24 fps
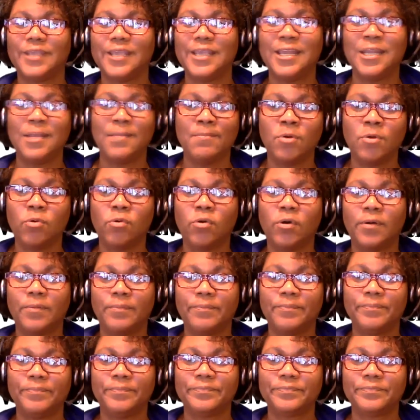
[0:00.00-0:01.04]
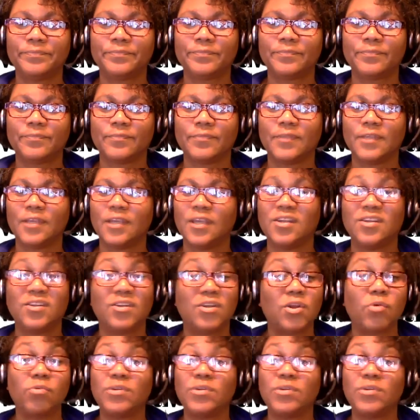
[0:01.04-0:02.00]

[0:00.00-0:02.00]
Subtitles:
anymore. Don't